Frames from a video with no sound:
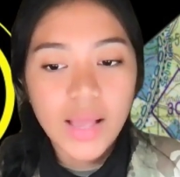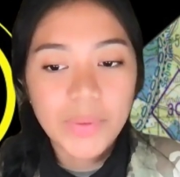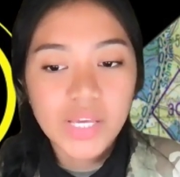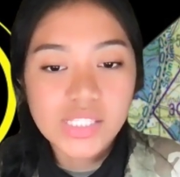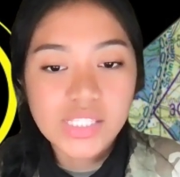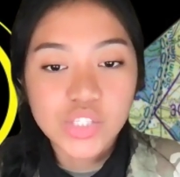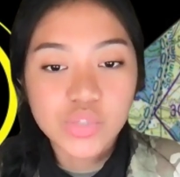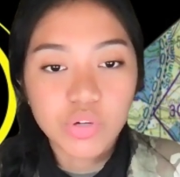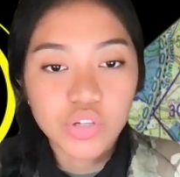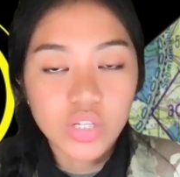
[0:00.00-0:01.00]
because that's
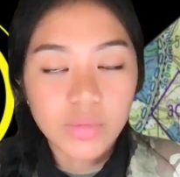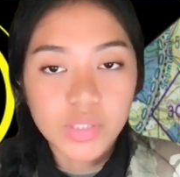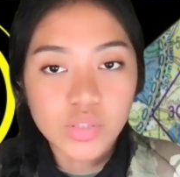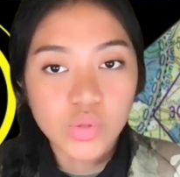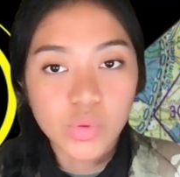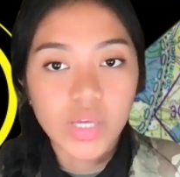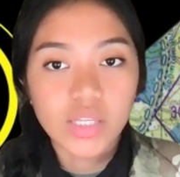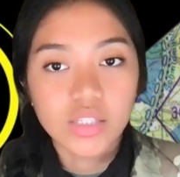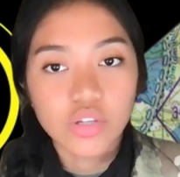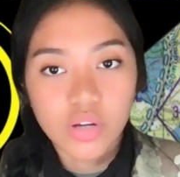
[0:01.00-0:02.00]
where you're going to be
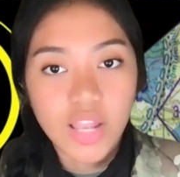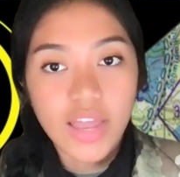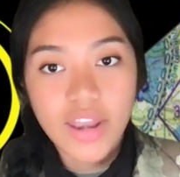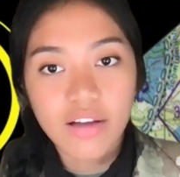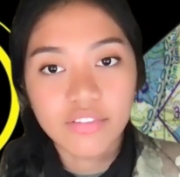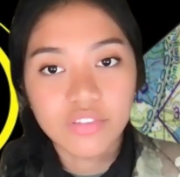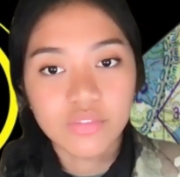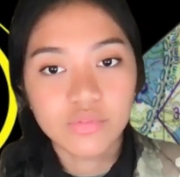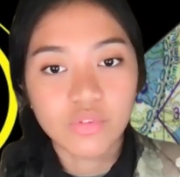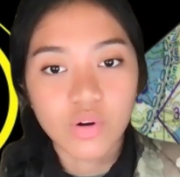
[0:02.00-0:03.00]
doing your land nav
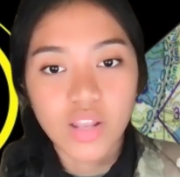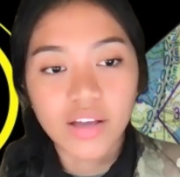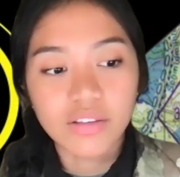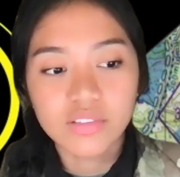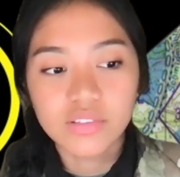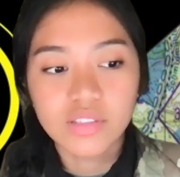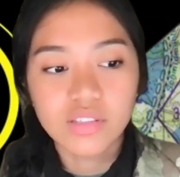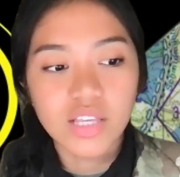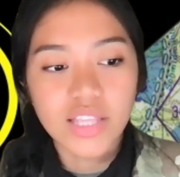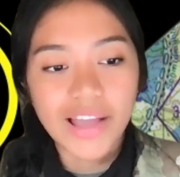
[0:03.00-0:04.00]
for like
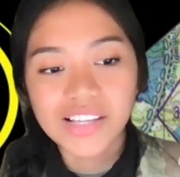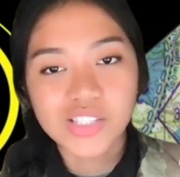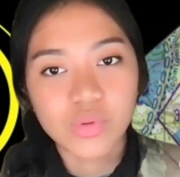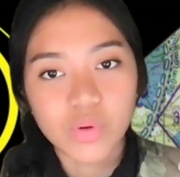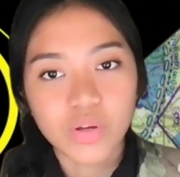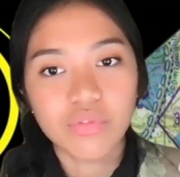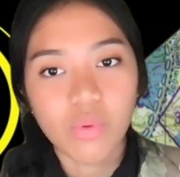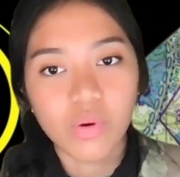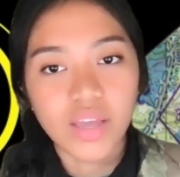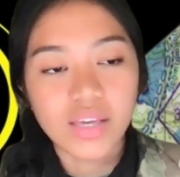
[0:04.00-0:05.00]
the next 3 to
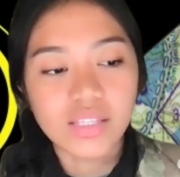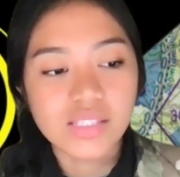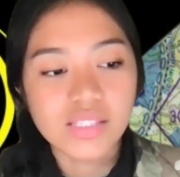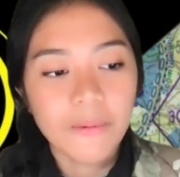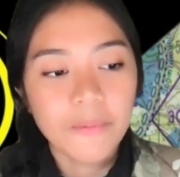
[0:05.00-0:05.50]
4 days.